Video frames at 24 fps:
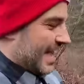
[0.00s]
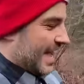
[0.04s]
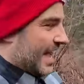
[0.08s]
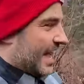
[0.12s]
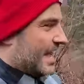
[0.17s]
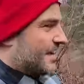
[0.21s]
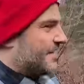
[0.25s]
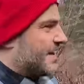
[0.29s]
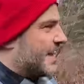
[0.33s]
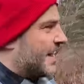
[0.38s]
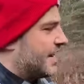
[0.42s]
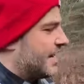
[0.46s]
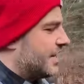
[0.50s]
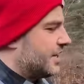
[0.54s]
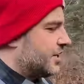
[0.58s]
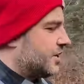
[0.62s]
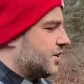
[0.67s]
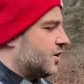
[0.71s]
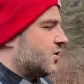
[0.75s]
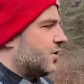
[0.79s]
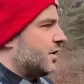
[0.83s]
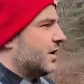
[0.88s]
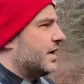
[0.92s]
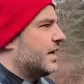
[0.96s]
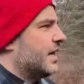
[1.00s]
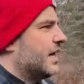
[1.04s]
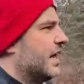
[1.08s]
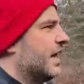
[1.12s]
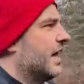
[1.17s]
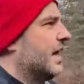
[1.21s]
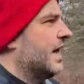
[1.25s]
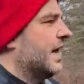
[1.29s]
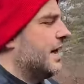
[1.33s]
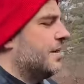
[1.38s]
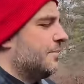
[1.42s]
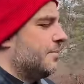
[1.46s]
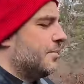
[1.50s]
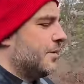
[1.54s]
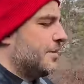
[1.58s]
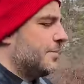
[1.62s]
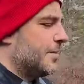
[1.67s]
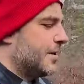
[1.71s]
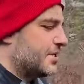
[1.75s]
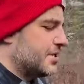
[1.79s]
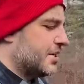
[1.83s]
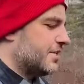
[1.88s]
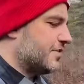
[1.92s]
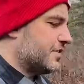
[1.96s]
I've had it going pretty
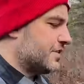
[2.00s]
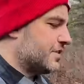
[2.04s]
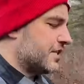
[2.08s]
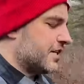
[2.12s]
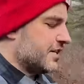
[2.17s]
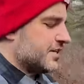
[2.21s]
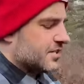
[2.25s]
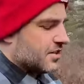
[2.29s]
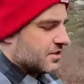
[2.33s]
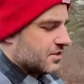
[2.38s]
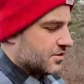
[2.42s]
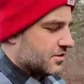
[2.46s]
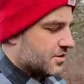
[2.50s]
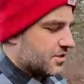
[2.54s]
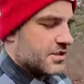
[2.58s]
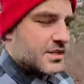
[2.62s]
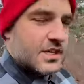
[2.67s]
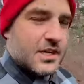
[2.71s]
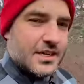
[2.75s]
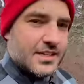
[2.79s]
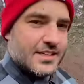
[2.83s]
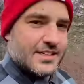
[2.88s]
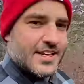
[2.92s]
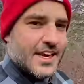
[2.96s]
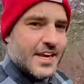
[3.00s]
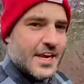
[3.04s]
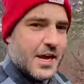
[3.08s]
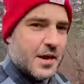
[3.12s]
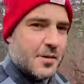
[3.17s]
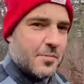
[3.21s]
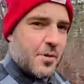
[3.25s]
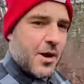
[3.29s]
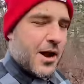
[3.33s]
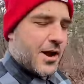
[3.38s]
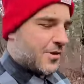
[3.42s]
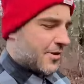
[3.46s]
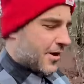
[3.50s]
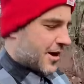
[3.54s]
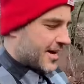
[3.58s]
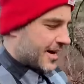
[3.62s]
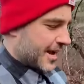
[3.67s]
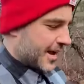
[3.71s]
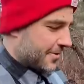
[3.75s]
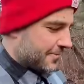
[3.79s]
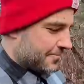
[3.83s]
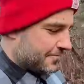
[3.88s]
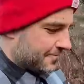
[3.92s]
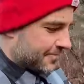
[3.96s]
much ever since, although it's taking a break right
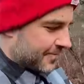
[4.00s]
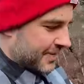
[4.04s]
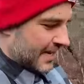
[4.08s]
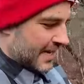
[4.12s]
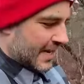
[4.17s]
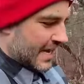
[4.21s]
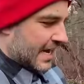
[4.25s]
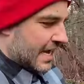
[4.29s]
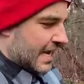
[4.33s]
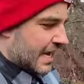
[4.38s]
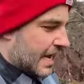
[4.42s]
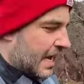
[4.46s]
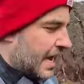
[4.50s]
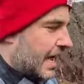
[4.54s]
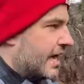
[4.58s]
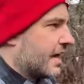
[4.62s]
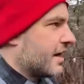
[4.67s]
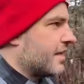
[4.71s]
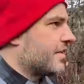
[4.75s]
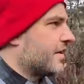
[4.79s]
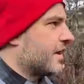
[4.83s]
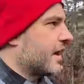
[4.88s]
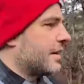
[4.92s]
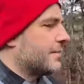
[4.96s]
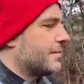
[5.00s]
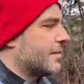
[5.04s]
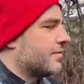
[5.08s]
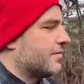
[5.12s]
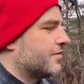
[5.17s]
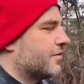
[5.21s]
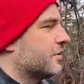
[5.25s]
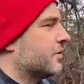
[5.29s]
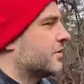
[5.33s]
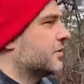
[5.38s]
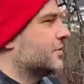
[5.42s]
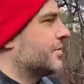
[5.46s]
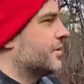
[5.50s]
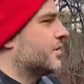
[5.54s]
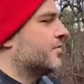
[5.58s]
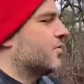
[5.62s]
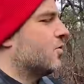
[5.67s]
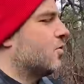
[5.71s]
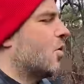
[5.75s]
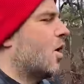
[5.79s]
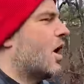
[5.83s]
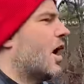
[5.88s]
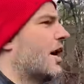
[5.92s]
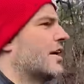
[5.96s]
now. And I thought I'd come out for a little bit of a
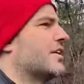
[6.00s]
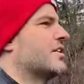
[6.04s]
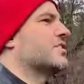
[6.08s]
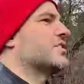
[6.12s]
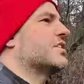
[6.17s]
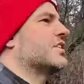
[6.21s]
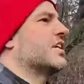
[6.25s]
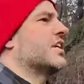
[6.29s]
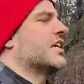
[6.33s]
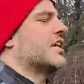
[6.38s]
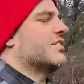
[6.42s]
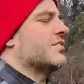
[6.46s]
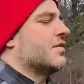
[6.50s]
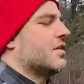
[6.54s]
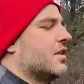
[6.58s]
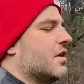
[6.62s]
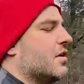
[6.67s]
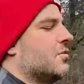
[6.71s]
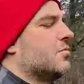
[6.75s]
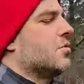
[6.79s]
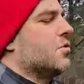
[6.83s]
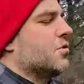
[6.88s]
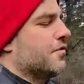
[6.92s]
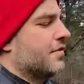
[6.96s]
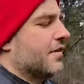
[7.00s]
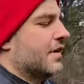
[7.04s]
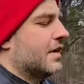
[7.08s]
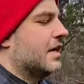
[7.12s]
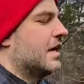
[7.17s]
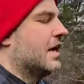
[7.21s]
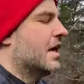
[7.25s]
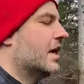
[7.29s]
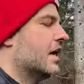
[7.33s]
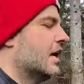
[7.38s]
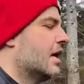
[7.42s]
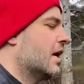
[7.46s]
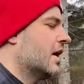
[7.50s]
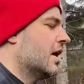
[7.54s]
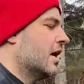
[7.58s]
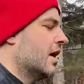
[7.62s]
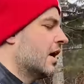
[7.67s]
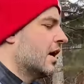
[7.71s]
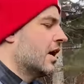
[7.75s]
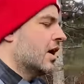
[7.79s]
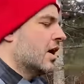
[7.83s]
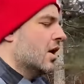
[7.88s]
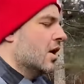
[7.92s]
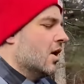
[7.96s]
walk just to get everything moving.
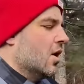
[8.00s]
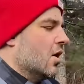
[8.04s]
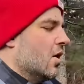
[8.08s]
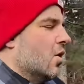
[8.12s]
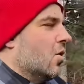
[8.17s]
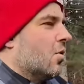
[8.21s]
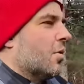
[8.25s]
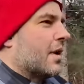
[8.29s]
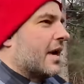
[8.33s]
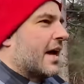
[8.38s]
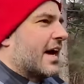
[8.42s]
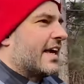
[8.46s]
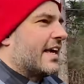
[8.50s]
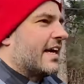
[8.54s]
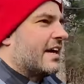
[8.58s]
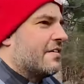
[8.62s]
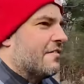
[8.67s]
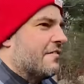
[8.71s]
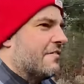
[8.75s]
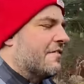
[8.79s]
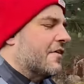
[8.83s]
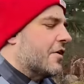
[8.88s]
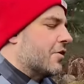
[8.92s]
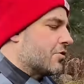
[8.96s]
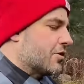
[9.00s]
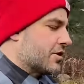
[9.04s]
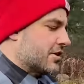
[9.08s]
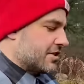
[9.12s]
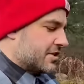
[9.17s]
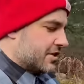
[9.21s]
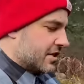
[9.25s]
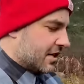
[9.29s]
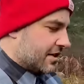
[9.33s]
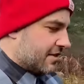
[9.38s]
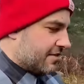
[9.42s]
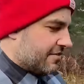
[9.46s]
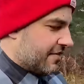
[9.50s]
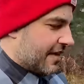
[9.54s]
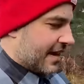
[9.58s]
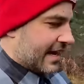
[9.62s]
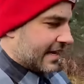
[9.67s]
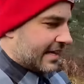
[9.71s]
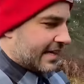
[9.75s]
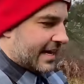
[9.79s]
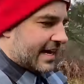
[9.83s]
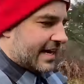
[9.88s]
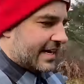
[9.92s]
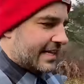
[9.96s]
When I get focused on the
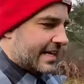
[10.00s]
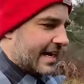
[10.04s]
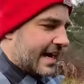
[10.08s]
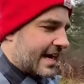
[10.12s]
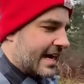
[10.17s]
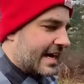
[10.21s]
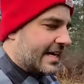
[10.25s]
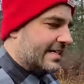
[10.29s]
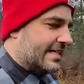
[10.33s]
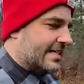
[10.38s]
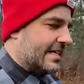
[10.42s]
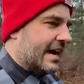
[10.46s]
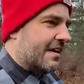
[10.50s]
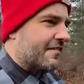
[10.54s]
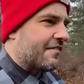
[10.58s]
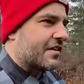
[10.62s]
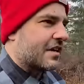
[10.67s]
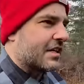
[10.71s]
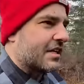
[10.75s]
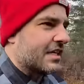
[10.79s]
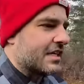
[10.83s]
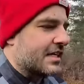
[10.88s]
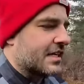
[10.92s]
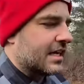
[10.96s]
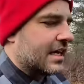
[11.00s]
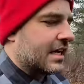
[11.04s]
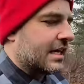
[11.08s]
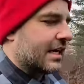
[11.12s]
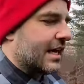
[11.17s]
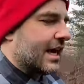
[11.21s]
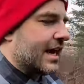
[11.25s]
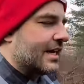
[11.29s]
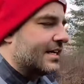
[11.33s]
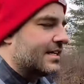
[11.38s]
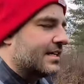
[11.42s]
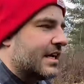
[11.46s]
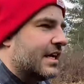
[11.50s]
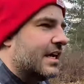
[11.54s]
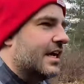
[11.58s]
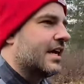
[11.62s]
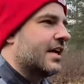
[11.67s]
van like that, I definitely neglect